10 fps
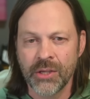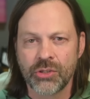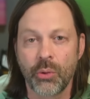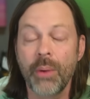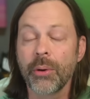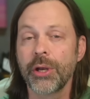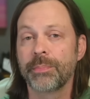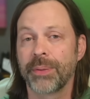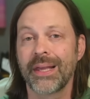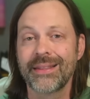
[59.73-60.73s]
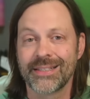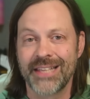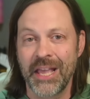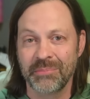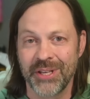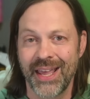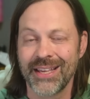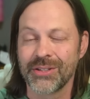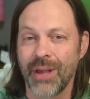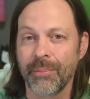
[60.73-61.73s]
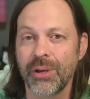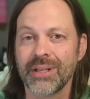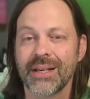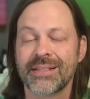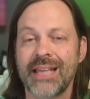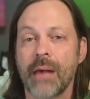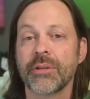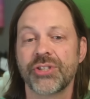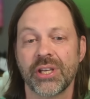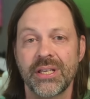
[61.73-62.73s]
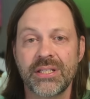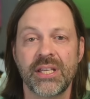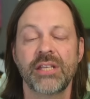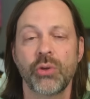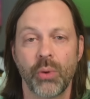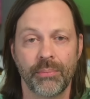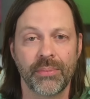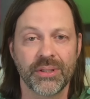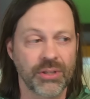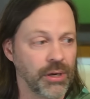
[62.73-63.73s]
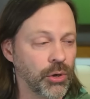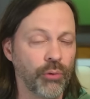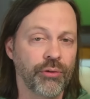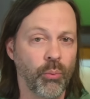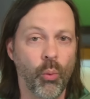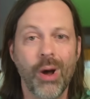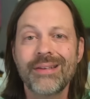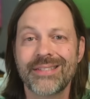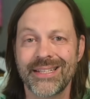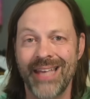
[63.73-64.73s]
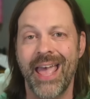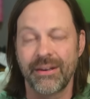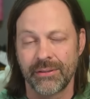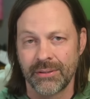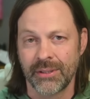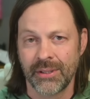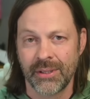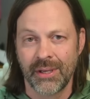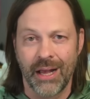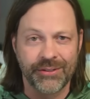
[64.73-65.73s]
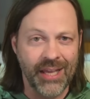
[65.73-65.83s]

So the way we're going to play this game today is I'm going to establish a continuum. It's going to go from 1 to 10. I'll